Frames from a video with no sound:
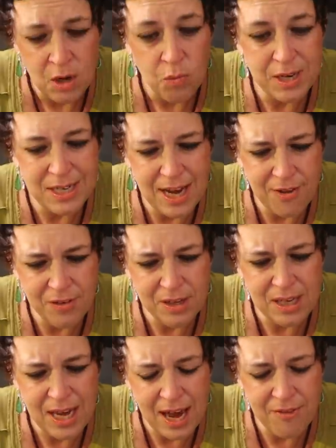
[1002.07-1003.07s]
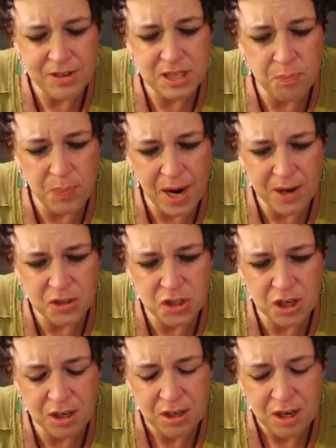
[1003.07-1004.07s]
We definitely have a
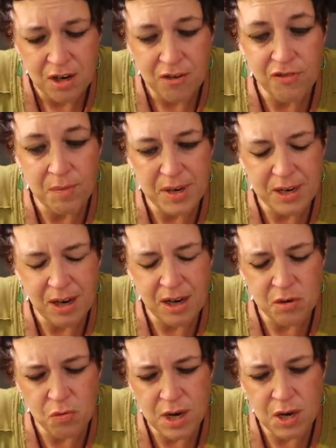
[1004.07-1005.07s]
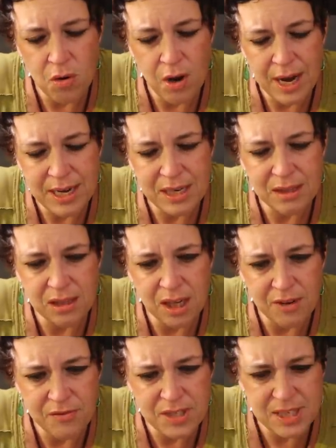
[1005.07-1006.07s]
departure from an unrequited
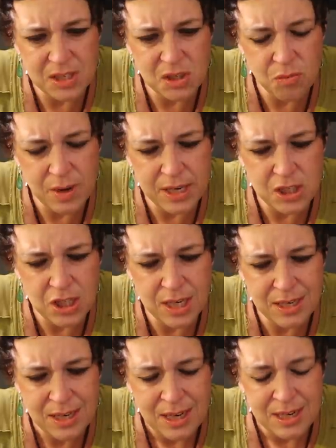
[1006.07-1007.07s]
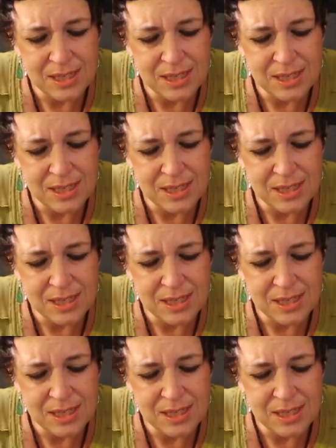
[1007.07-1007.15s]
love situation.